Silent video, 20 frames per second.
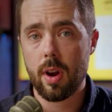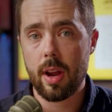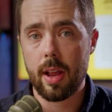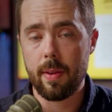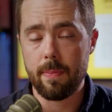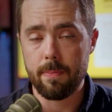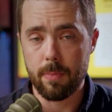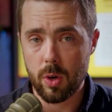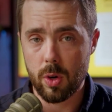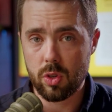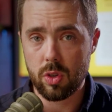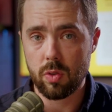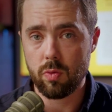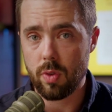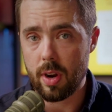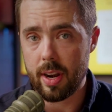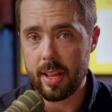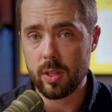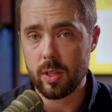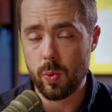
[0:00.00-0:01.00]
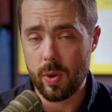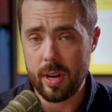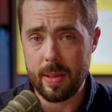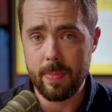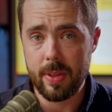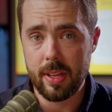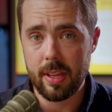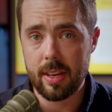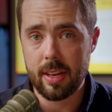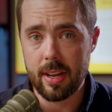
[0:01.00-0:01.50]
a merchant running $20
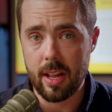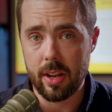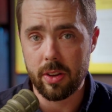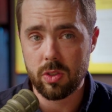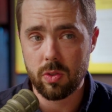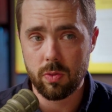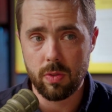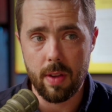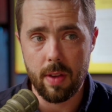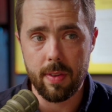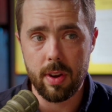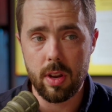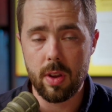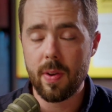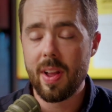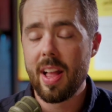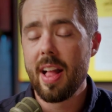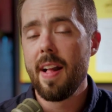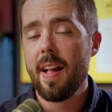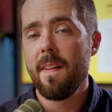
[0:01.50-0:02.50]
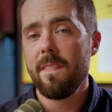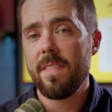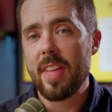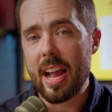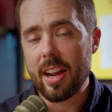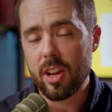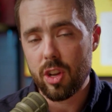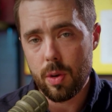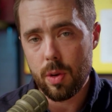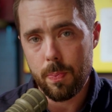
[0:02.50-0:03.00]
million of revenue,
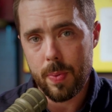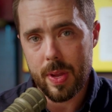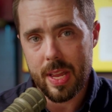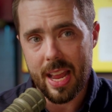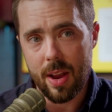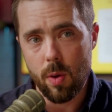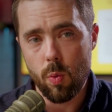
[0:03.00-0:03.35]
that could be a